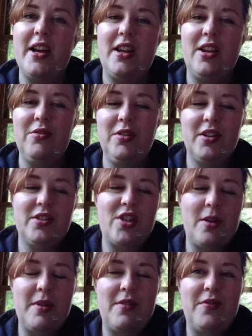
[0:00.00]
cute little
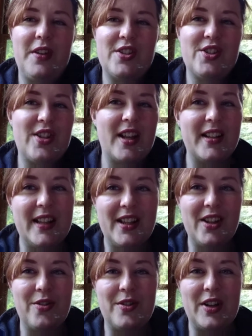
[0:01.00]
chubby fish that
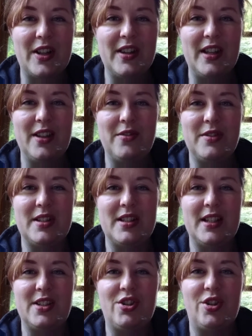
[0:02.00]
Lilo on um, Lilo and
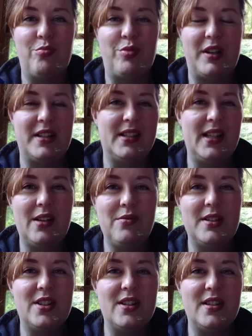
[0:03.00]
Stitch brings
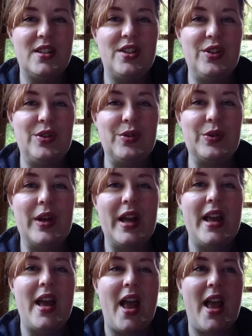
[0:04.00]
sandwiches to,
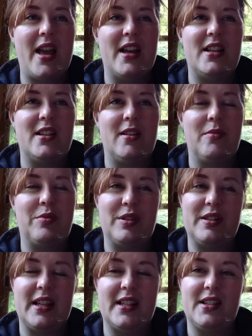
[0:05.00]
and
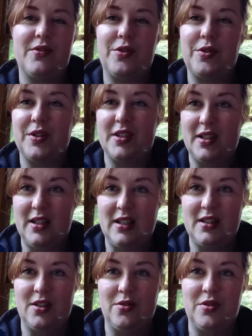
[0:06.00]
Princess, of course,
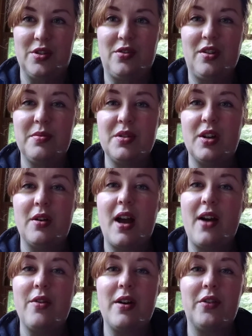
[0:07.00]
needs no description.
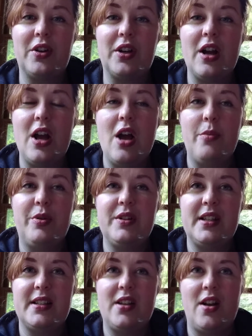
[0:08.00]
However,
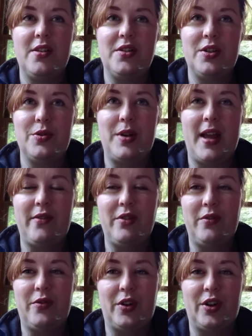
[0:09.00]
Princess also can
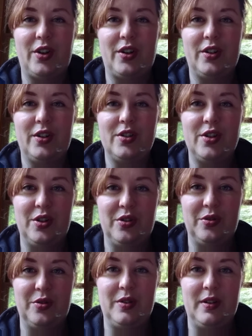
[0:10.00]
refer
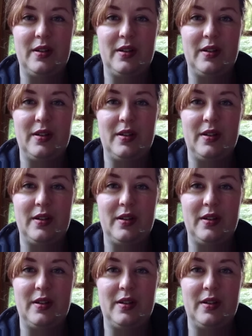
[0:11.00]
to,